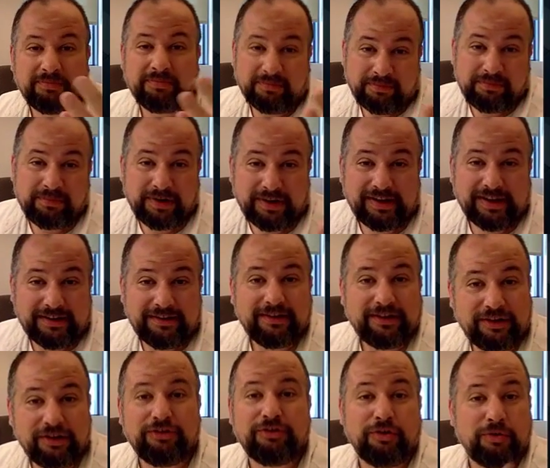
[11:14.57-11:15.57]
Really,
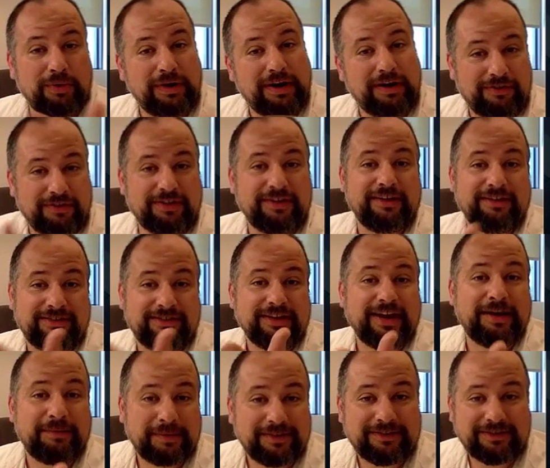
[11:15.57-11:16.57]
you'll do whatever the
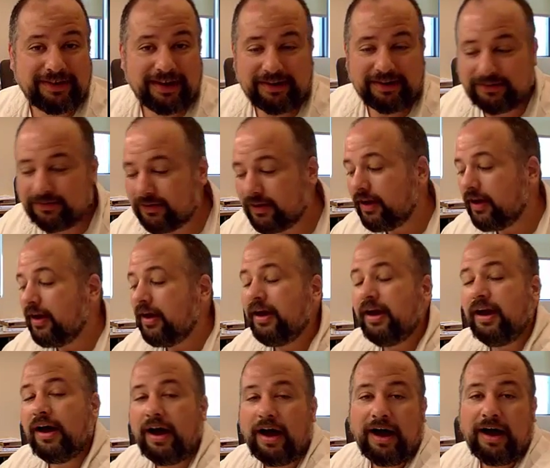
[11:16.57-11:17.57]
assignment says.
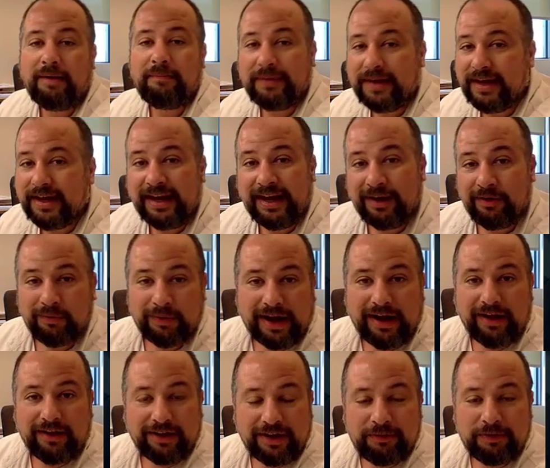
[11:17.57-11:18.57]
In
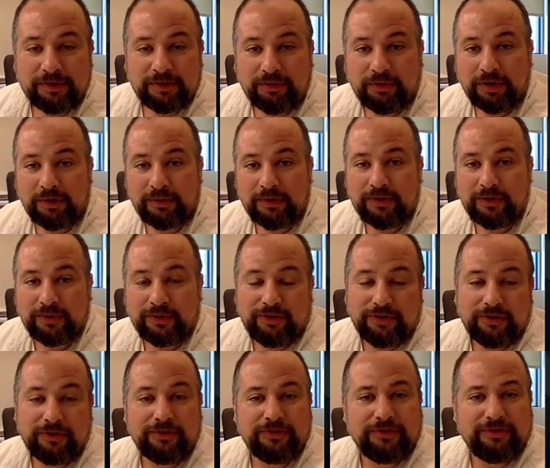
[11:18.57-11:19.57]
reality, which one would you
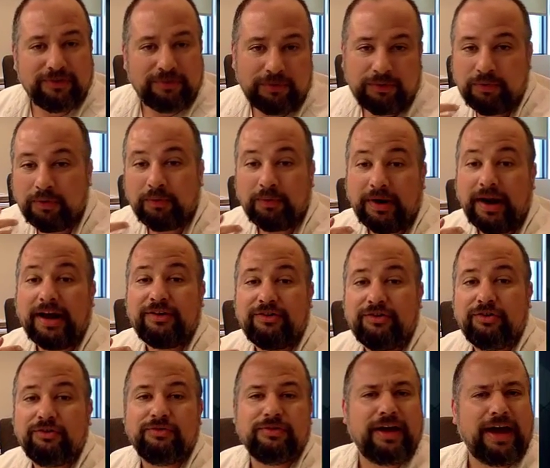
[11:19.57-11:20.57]
choose? Which one would I
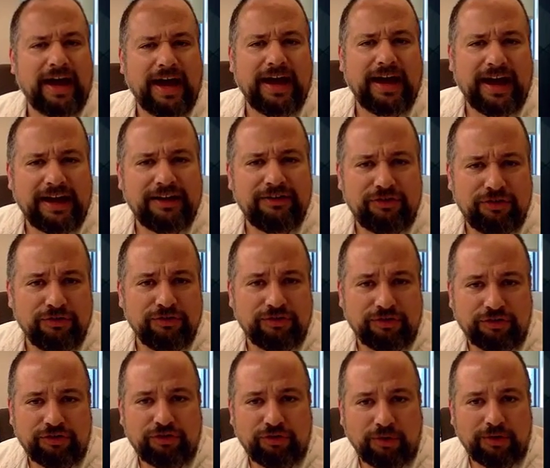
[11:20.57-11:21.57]
choose? I'd choose
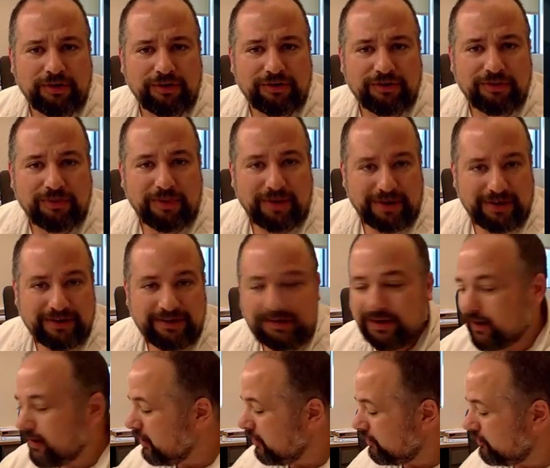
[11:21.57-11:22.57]
the shortest one.
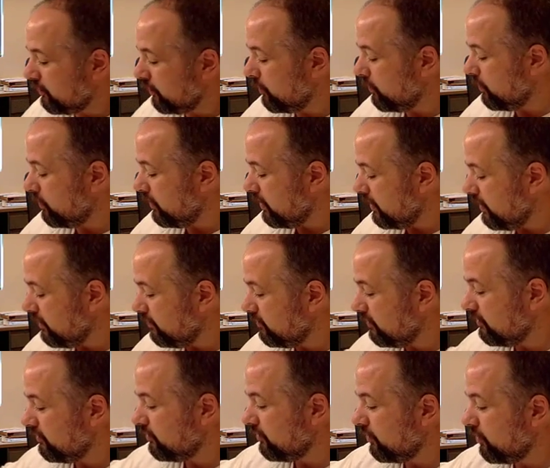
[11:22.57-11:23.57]
So
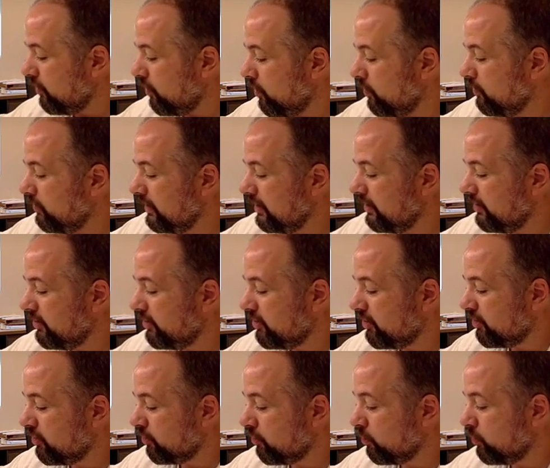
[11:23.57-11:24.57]
since there are only
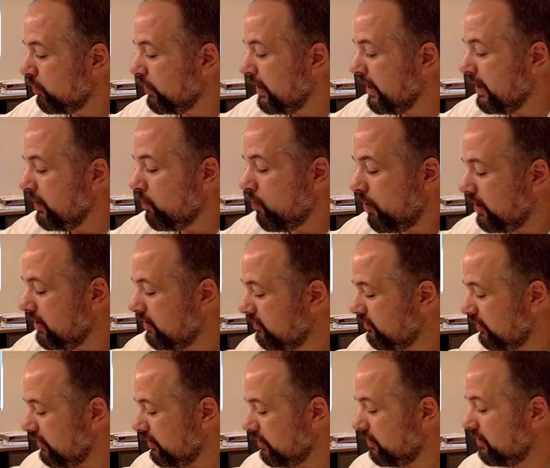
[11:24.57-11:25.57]
3 ones
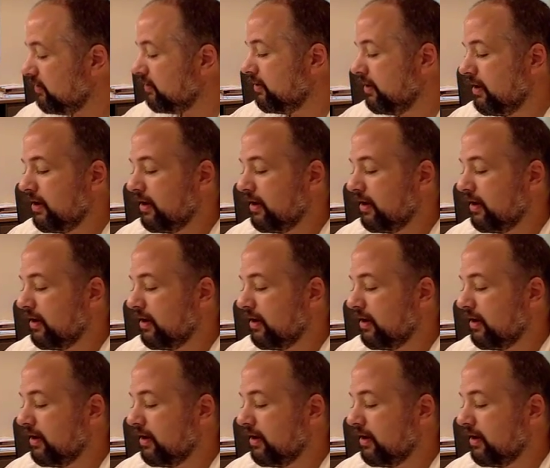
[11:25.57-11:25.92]
here,